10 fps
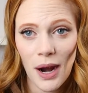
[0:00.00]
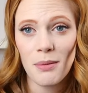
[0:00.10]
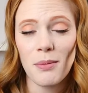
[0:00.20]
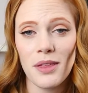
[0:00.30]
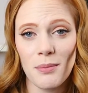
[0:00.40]

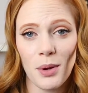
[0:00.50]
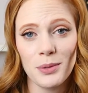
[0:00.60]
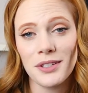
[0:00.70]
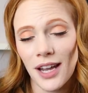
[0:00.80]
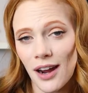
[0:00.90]
probably the
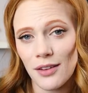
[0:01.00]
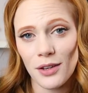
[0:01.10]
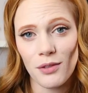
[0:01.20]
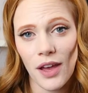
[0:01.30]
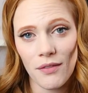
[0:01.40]
most tired
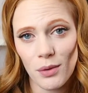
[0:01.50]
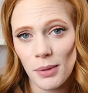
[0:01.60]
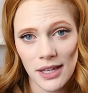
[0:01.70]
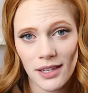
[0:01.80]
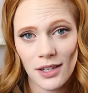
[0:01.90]
that you've ever
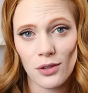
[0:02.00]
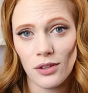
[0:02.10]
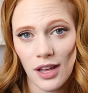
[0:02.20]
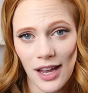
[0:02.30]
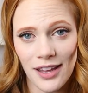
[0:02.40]
been in
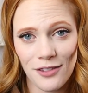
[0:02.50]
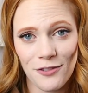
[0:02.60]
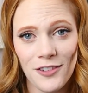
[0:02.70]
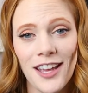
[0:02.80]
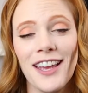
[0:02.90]
your life